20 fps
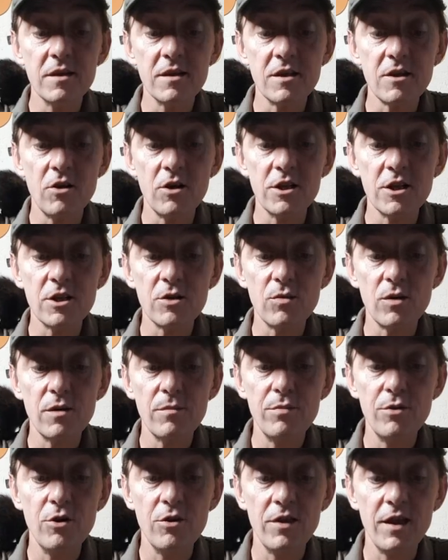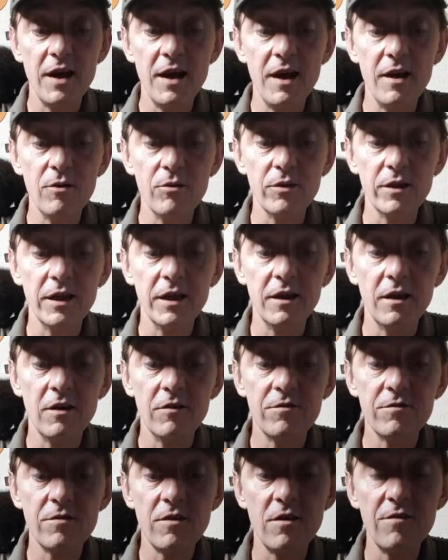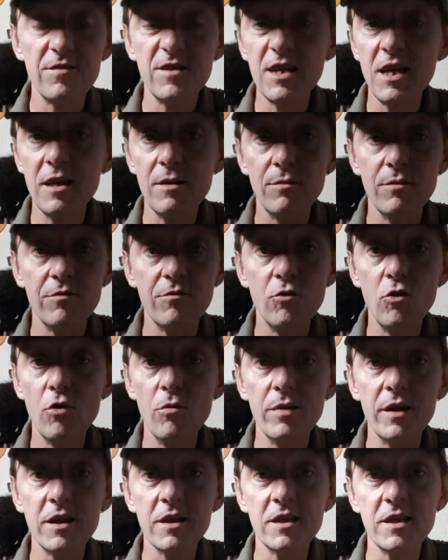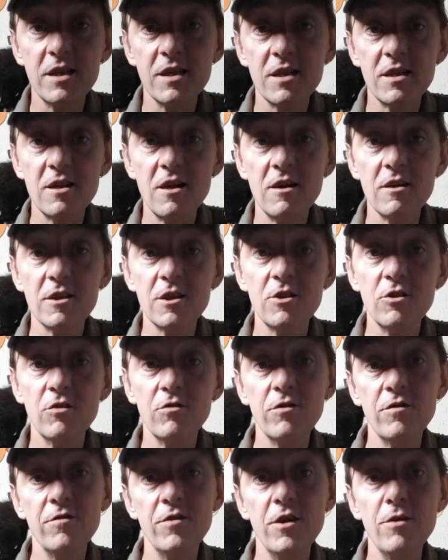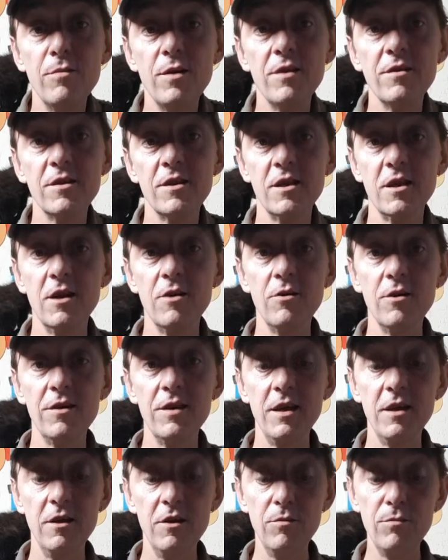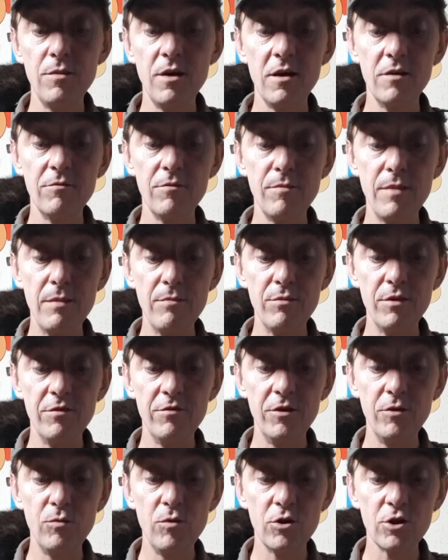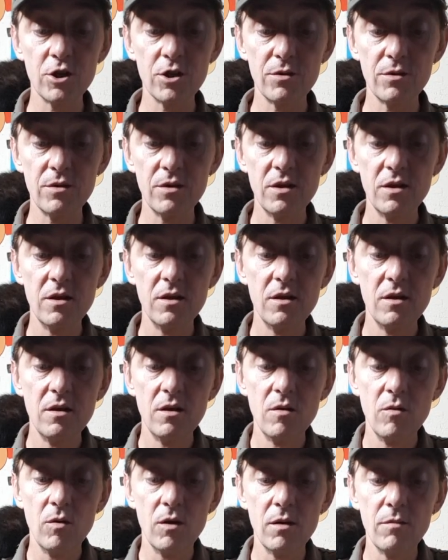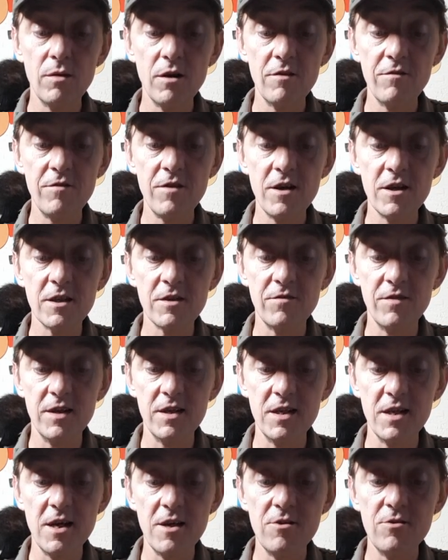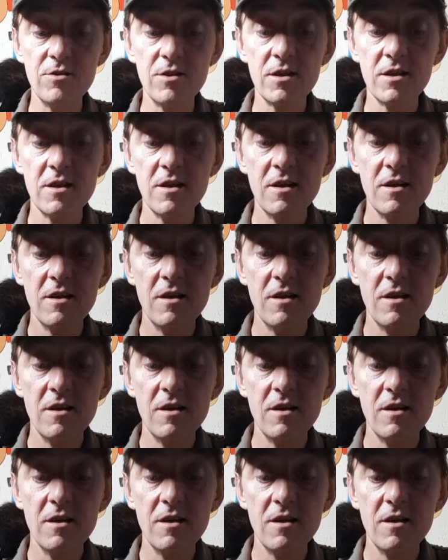So I just want to put that out there. I've said it before because it started off a few months ago. I think you might remember if you watched one of my first videos.